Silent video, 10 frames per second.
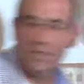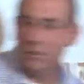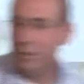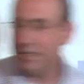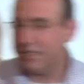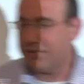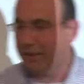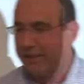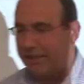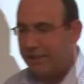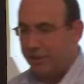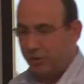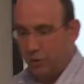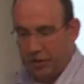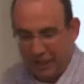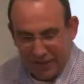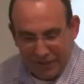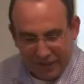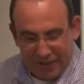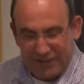What is phenylketonuria?
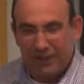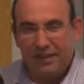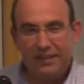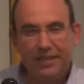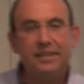It's a disease.